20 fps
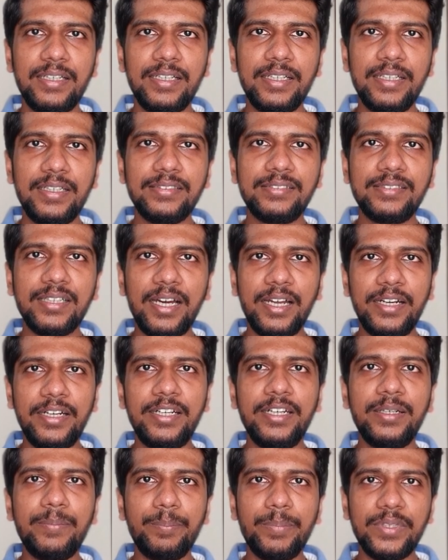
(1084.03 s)
is
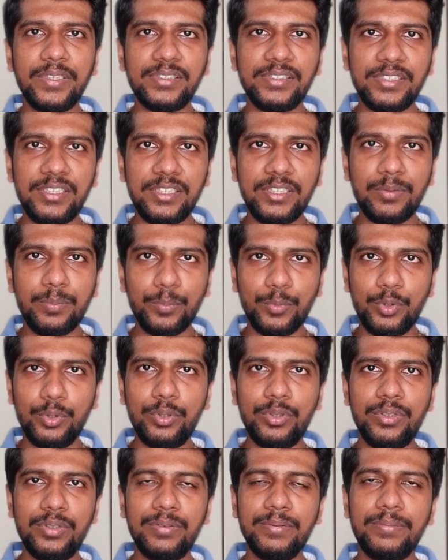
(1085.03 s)
100%
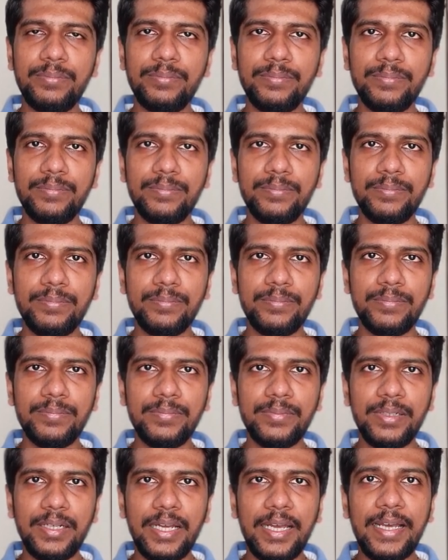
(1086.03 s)
more,
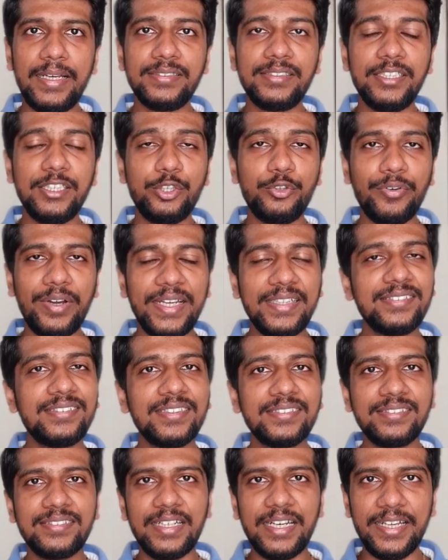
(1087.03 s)
as in twice
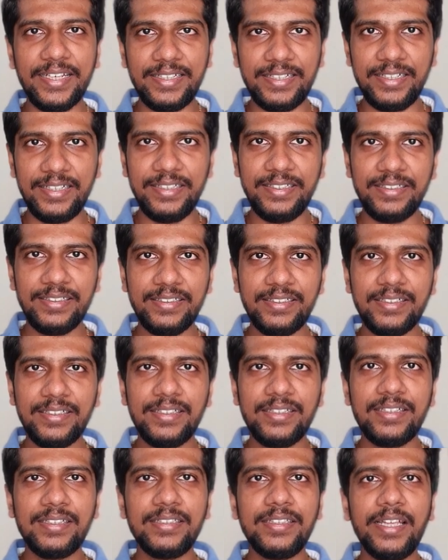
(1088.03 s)
as likely,
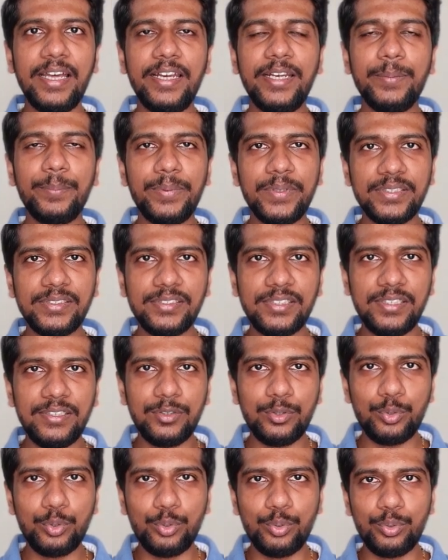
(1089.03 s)
than a
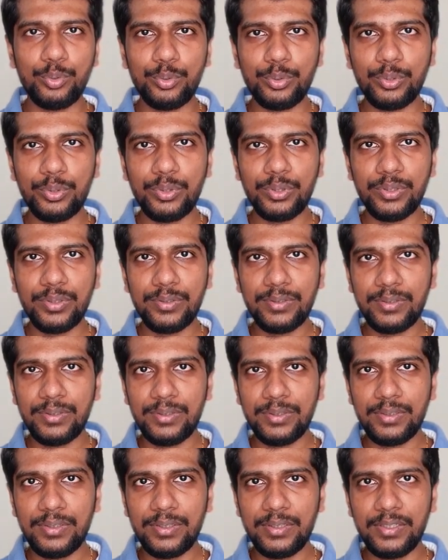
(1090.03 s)
person who
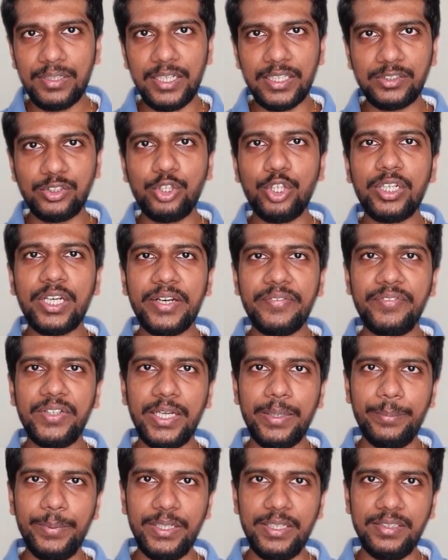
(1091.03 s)
does not have
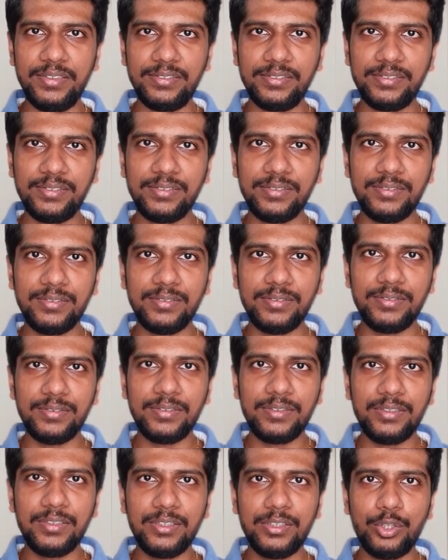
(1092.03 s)
diabetes
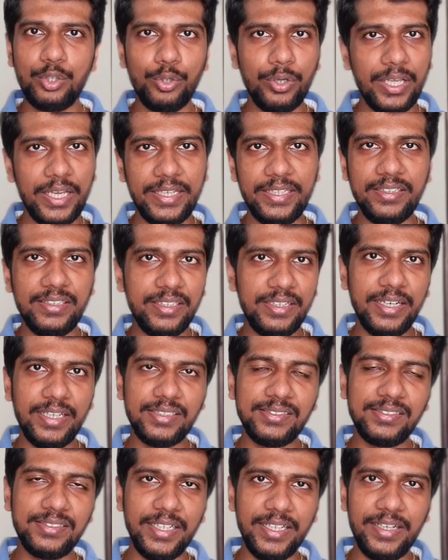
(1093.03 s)
to die in the
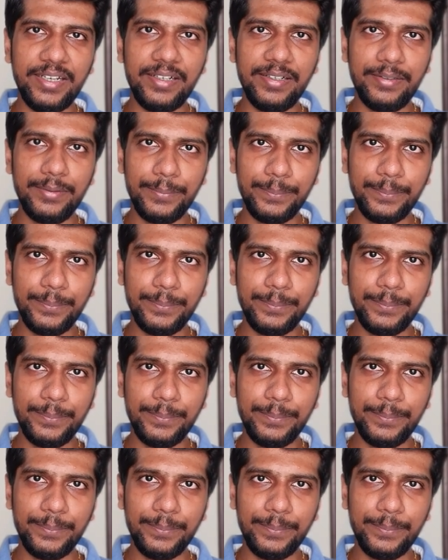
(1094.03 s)
next decade.